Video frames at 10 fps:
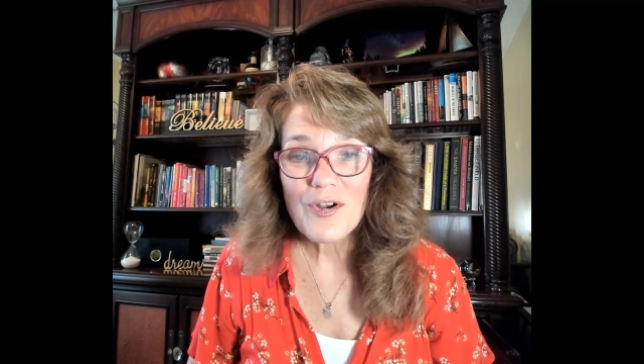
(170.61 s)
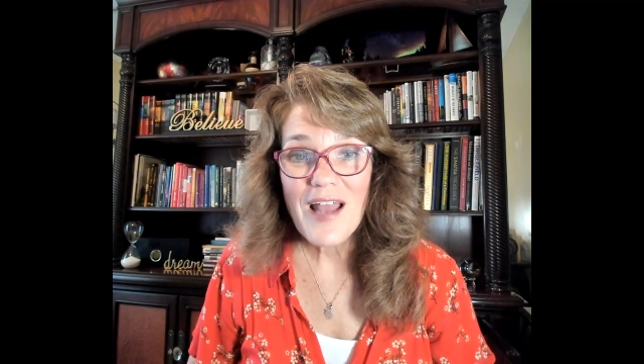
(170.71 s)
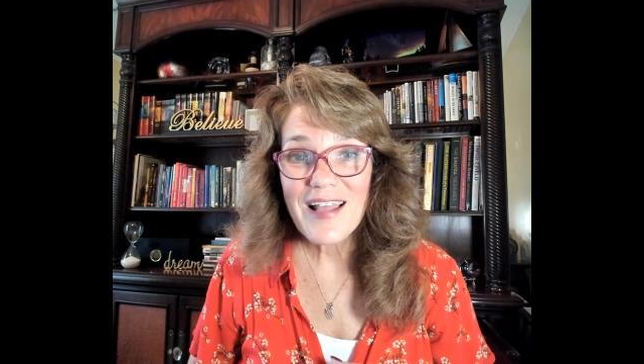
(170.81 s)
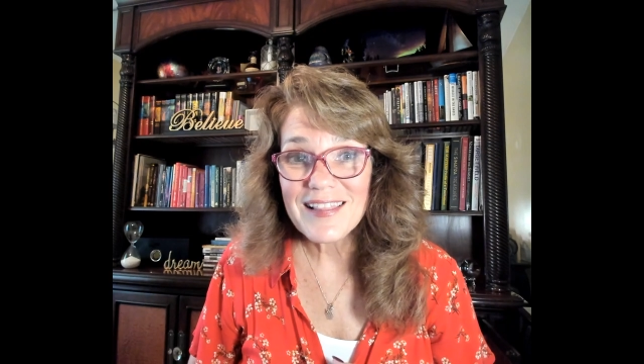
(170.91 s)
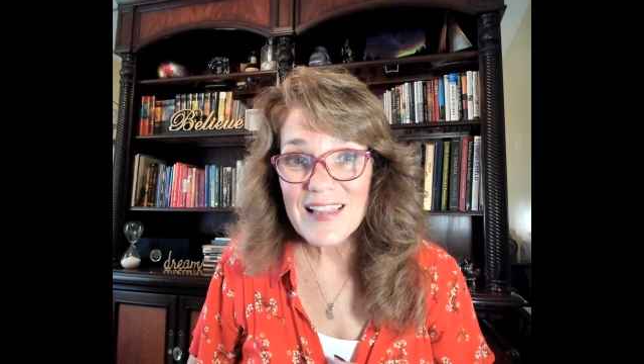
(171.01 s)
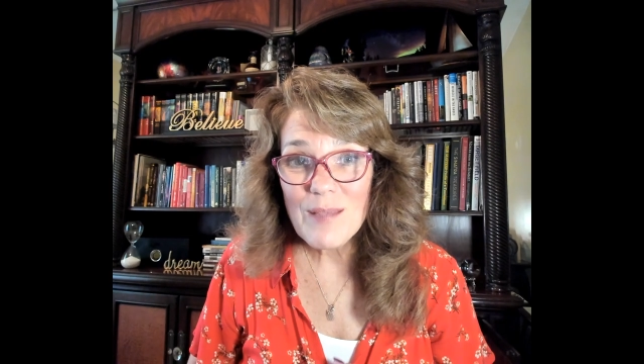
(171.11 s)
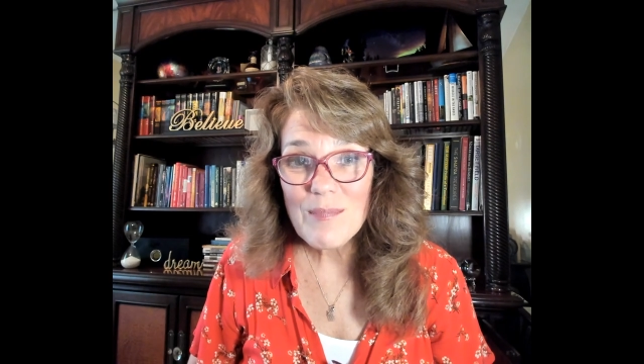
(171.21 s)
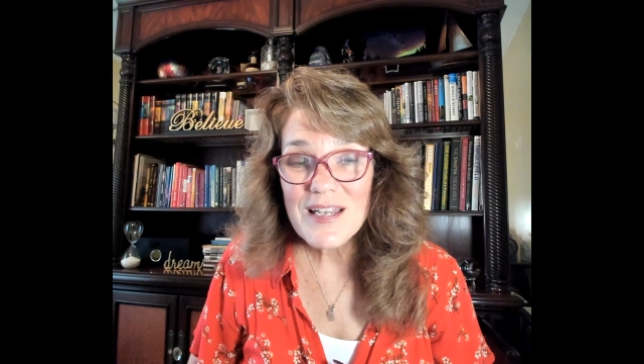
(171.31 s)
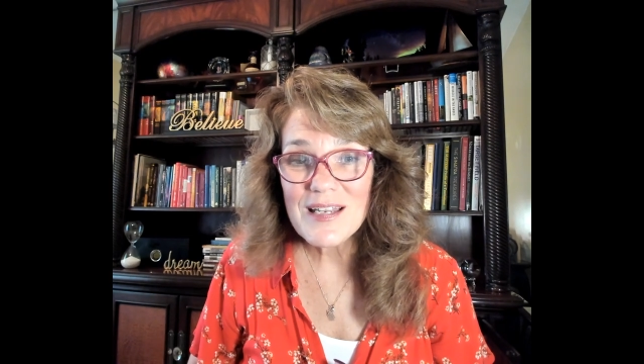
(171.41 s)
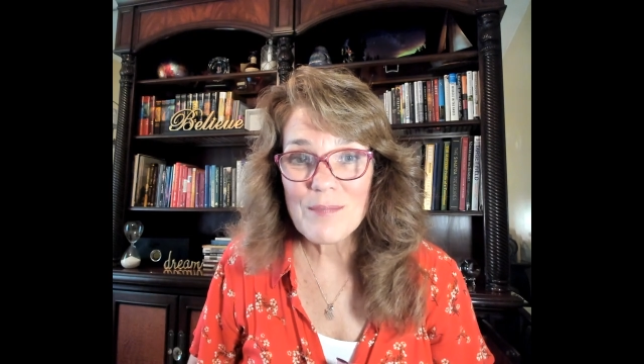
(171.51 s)
not
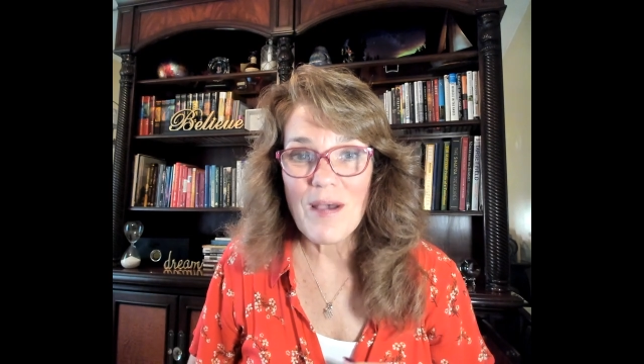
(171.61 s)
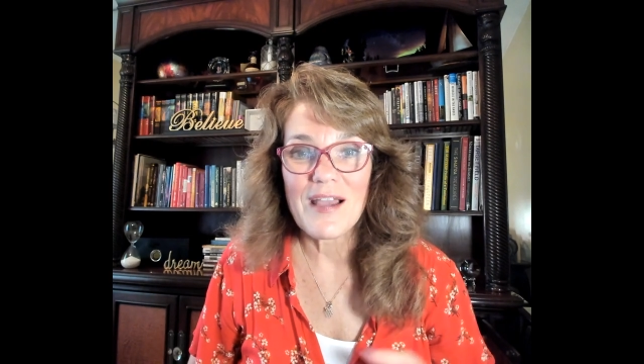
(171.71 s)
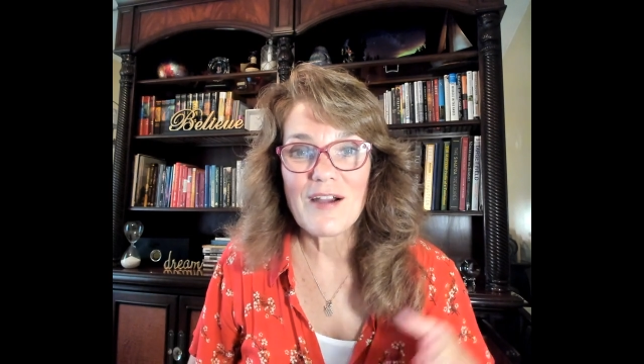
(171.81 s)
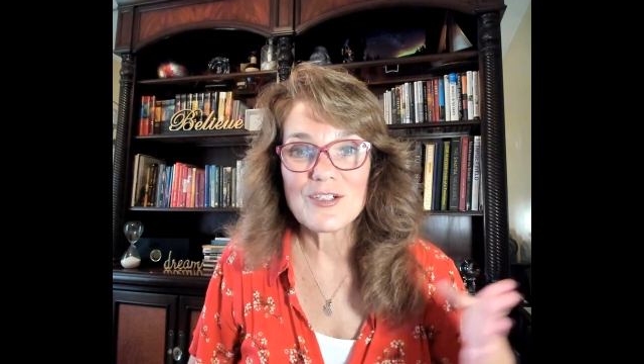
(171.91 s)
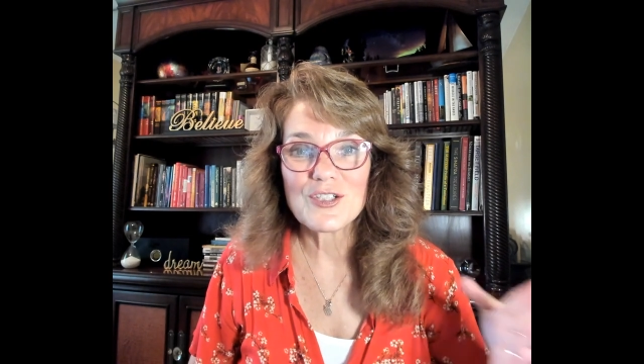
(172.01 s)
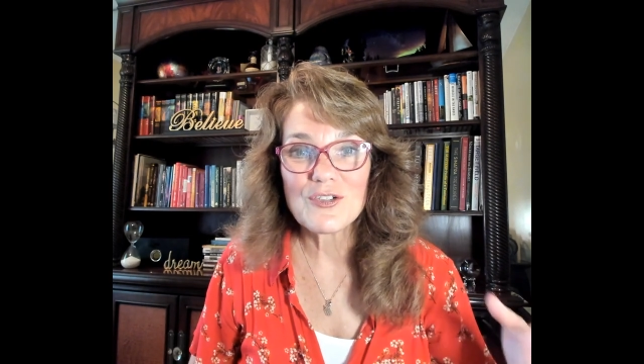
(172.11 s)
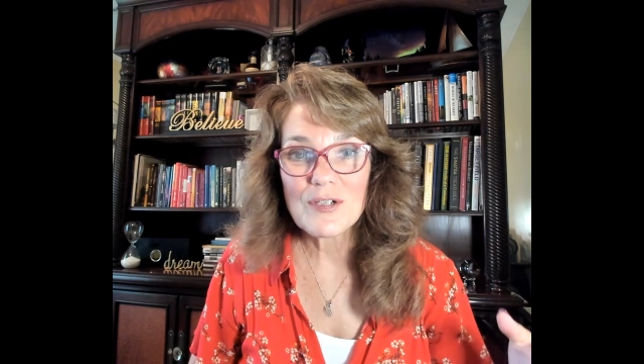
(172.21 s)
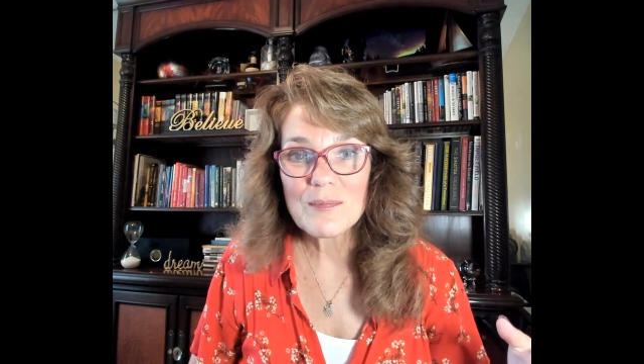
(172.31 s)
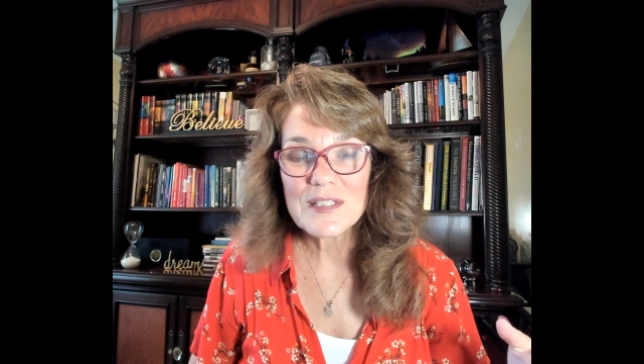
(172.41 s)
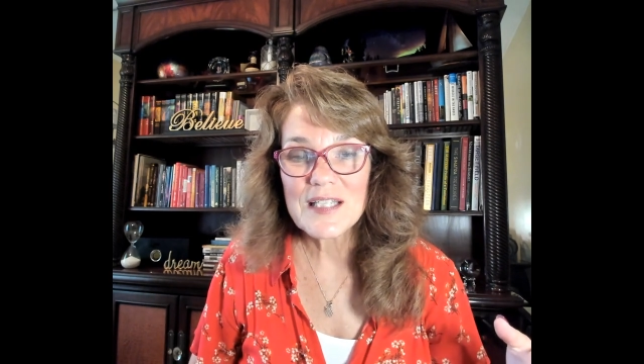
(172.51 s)
limited by our
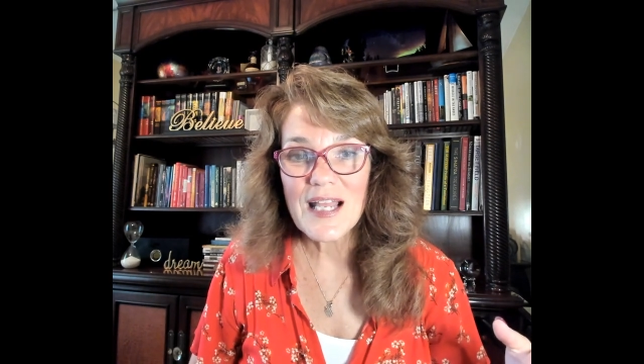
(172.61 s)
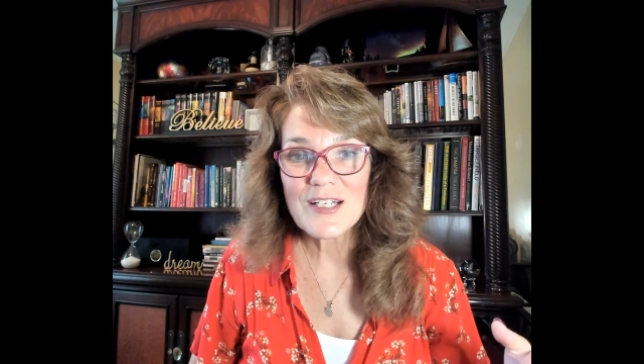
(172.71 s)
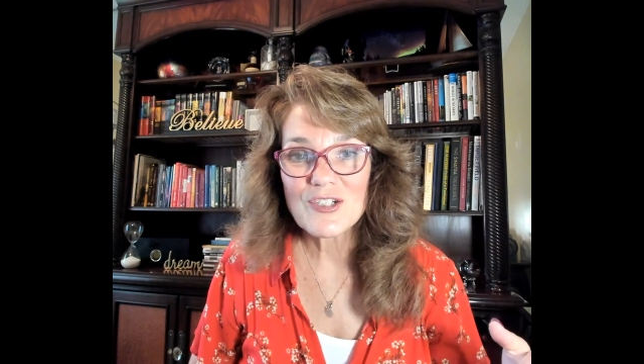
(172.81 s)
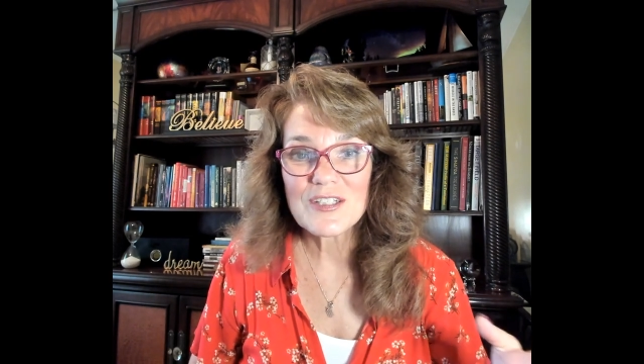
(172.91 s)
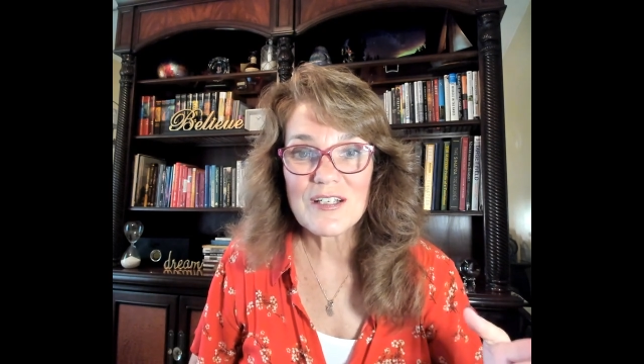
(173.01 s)
circumstances,